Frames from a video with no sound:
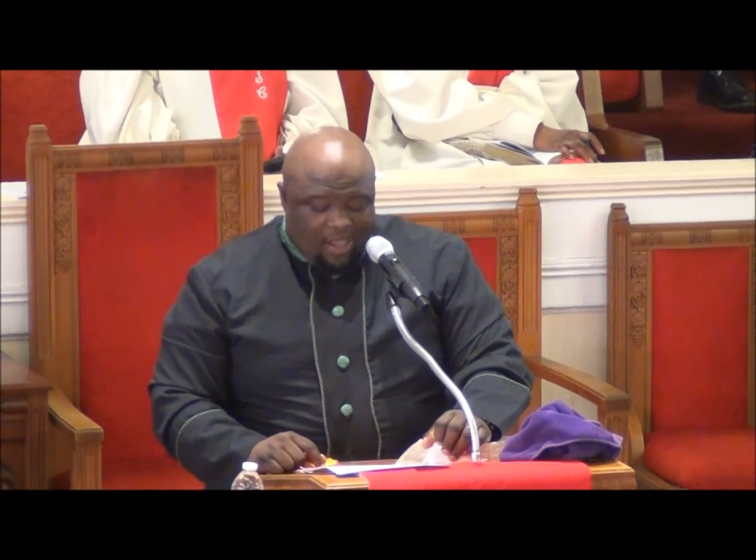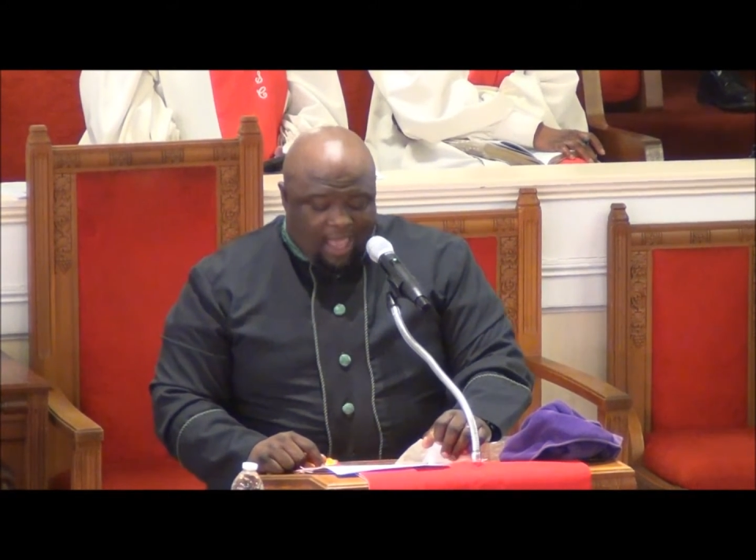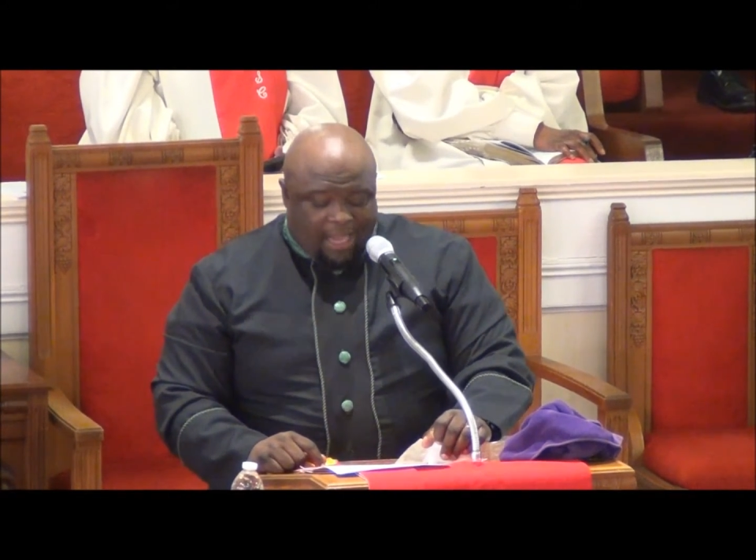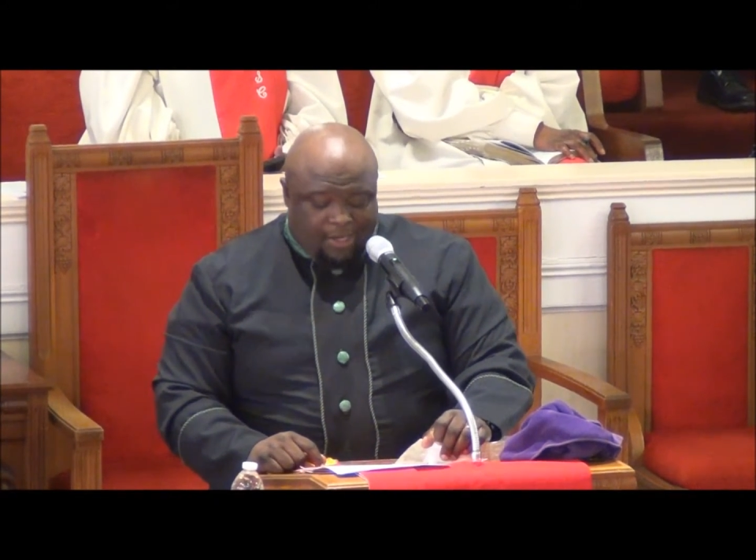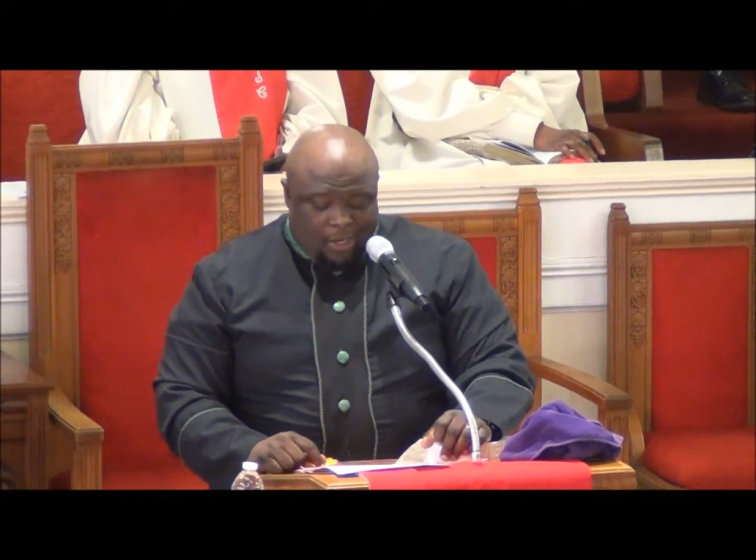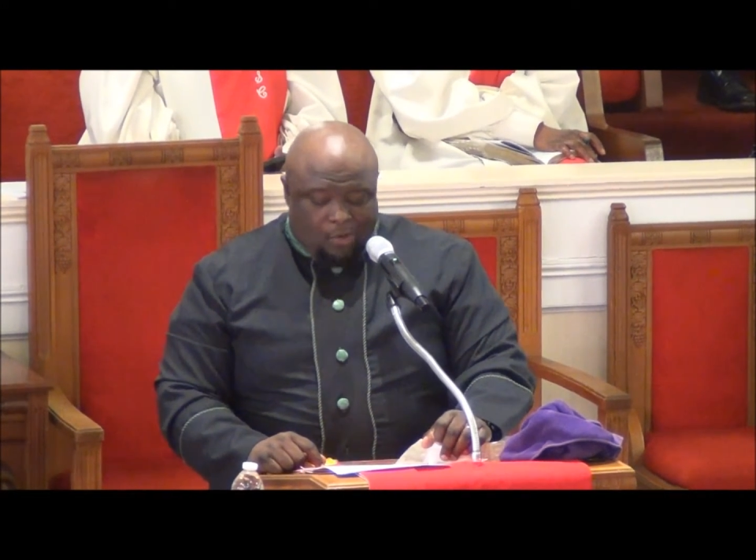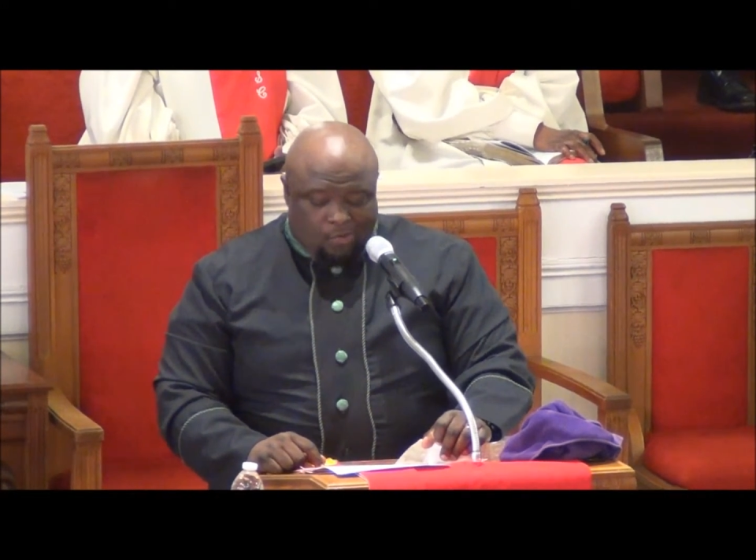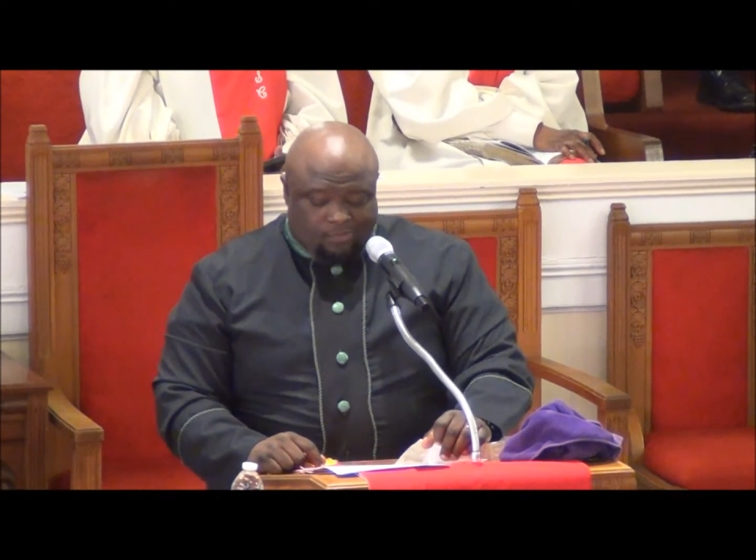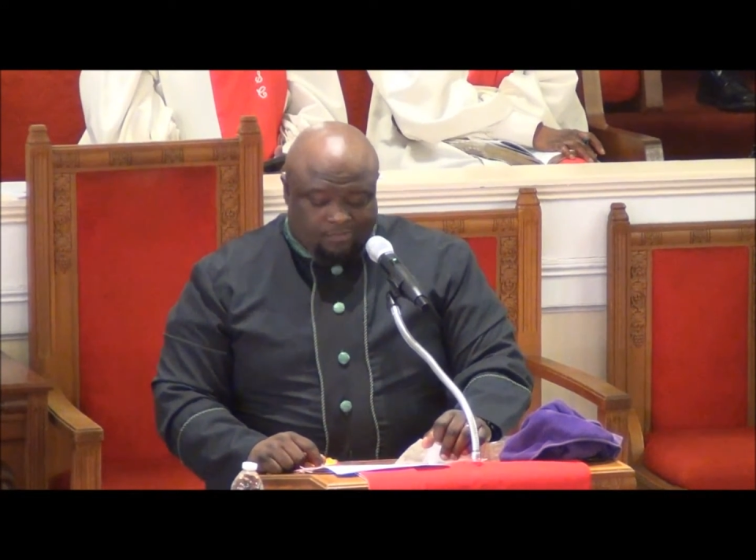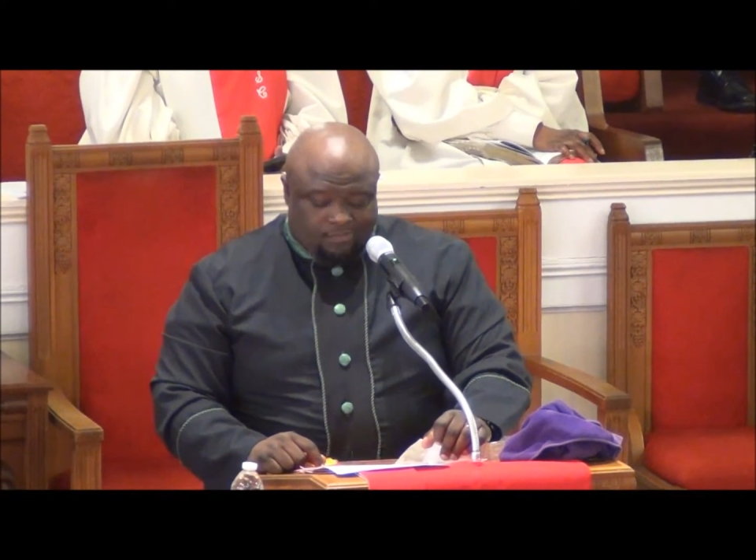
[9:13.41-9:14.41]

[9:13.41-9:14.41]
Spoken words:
I know.